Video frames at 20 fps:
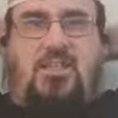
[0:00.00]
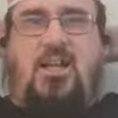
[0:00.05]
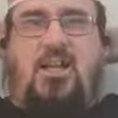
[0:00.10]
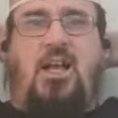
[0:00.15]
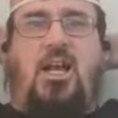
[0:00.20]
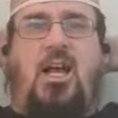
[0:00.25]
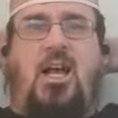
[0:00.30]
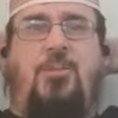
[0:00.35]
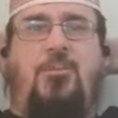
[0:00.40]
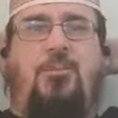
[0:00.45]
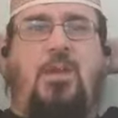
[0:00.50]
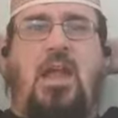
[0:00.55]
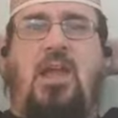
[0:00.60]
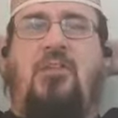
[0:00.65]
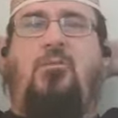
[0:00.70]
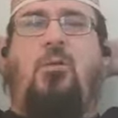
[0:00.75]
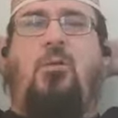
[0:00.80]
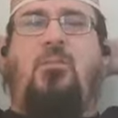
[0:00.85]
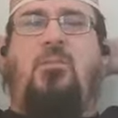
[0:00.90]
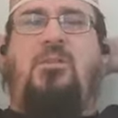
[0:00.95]
Um,
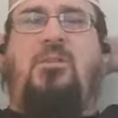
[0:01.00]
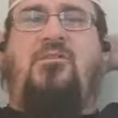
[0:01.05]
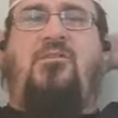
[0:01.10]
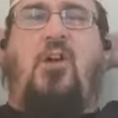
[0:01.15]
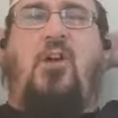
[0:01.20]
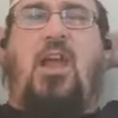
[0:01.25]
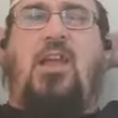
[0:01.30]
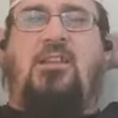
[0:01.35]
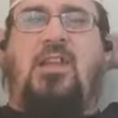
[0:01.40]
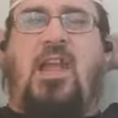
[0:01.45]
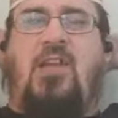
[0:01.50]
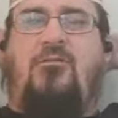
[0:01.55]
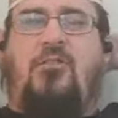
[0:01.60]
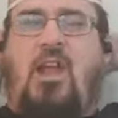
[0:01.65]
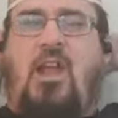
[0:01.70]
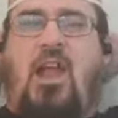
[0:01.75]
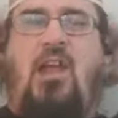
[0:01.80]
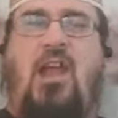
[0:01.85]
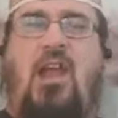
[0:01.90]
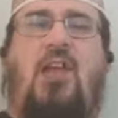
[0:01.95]
everyone will be fine. Every,
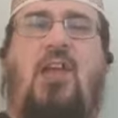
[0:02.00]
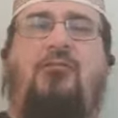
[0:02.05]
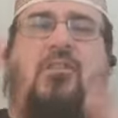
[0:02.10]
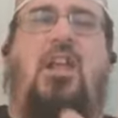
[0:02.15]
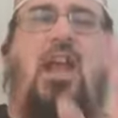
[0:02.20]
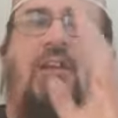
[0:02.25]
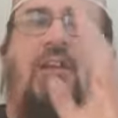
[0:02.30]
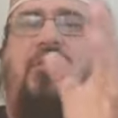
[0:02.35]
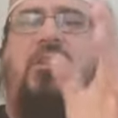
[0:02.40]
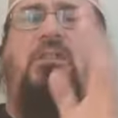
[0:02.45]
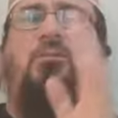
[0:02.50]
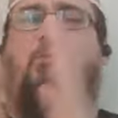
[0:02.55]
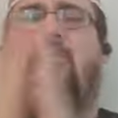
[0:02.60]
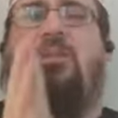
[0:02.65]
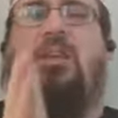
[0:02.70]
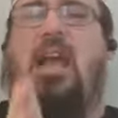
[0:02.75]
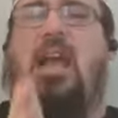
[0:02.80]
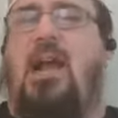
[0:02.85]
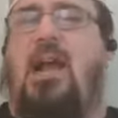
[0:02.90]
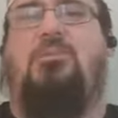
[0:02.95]
every, everything will
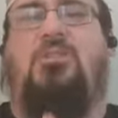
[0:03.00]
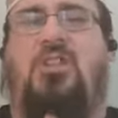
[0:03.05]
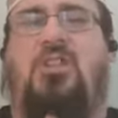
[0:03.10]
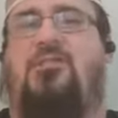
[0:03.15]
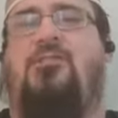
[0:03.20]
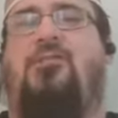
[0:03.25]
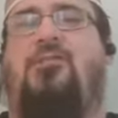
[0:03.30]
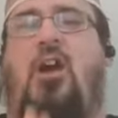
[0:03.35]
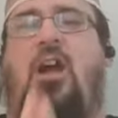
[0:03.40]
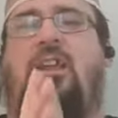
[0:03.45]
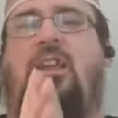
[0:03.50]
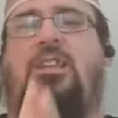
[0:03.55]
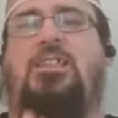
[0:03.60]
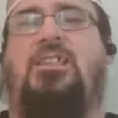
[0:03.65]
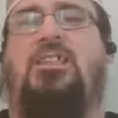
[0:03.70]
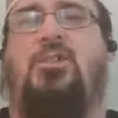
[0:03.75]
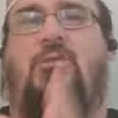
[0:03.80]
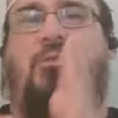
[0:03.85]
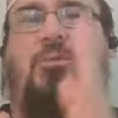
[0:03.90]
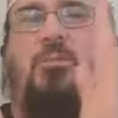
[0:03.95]
be absolutely fine
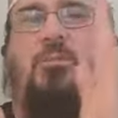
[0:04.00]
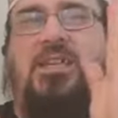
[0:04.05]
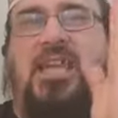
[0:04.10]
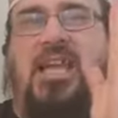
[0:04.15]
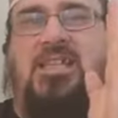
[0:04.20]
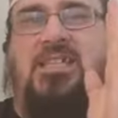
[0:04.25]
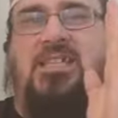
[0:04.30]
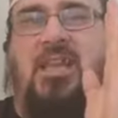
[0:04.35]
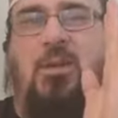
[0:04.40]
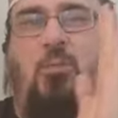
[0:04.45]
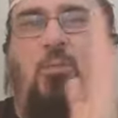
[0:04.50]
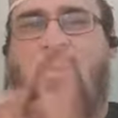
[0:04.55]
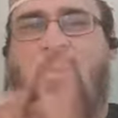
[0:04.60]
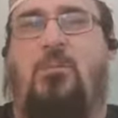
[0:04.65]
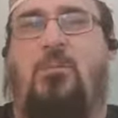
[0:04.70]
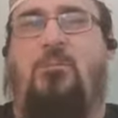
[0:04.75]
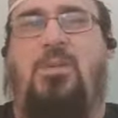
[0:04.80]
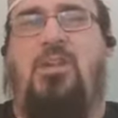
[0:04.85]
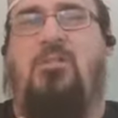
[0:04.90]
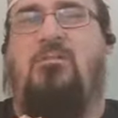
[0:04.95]
until we get to that
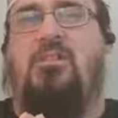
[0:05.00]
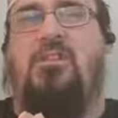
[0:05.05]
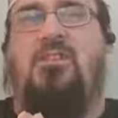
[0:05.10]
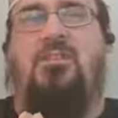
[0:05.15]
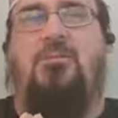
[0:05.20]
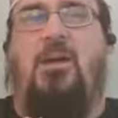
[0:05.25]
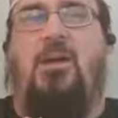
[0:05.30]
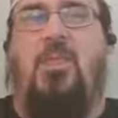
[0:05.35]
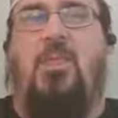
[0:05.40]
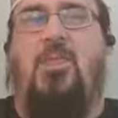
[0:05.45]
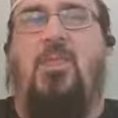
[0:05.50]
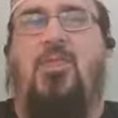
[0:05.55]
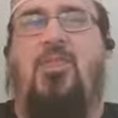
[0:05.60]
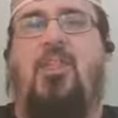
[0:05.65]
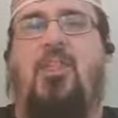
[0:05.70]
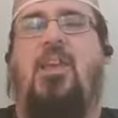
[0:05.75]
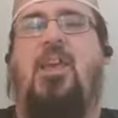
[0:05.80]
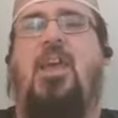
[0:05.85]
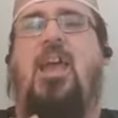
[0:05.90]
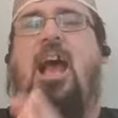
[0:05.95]
one period of the month,
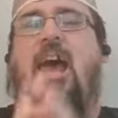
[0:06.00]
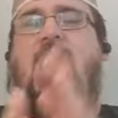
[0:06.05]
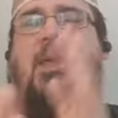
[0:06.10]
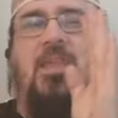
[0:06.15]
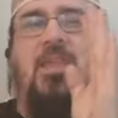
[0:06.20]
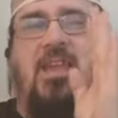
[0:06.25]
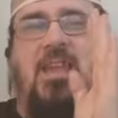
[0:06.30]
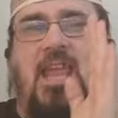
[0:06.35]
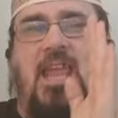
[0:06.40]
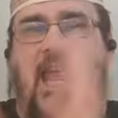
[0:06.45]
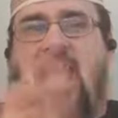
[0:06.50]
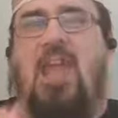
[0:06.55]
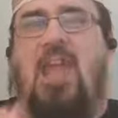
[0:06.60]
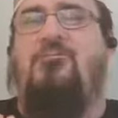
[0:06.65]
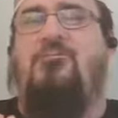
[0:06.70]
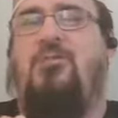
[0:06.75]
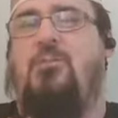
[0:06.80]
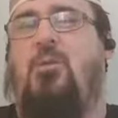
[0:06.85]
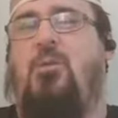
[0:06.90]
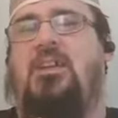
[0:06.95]
and then
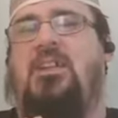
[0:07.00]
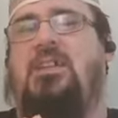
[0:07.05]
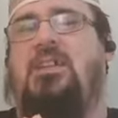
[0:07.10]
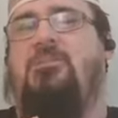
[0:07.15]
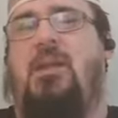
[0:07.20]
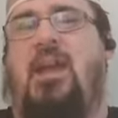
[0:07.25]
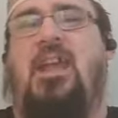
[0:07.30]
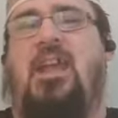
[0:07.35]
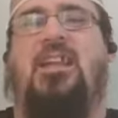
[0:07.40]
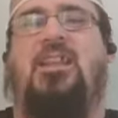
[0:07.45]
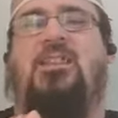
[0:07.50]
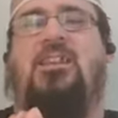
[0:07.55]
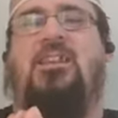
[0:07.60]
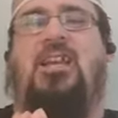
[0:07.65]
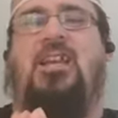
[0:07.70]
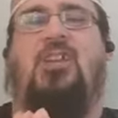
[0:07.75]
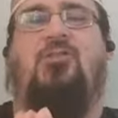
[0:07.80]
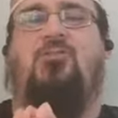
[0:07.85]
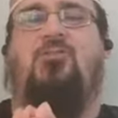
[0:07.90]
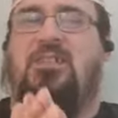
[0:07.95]
everybody male in the
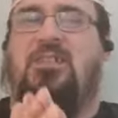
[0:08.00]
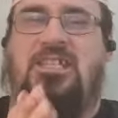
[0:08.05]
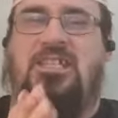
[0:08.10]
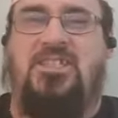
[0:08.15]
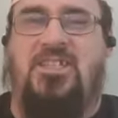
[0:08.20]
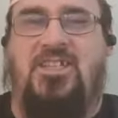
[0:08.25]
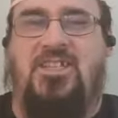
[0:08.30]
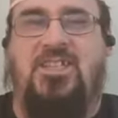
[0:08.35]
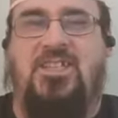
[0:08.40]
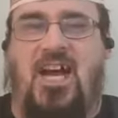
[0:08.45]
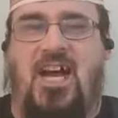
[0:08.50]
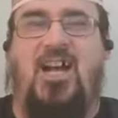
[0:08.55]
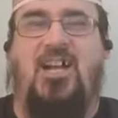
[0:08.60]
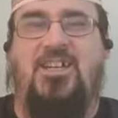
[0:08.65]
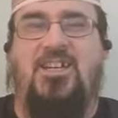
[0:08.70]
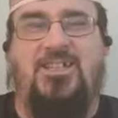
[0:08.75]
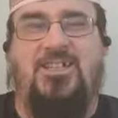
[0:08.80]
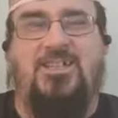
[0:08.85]
country needs to duck.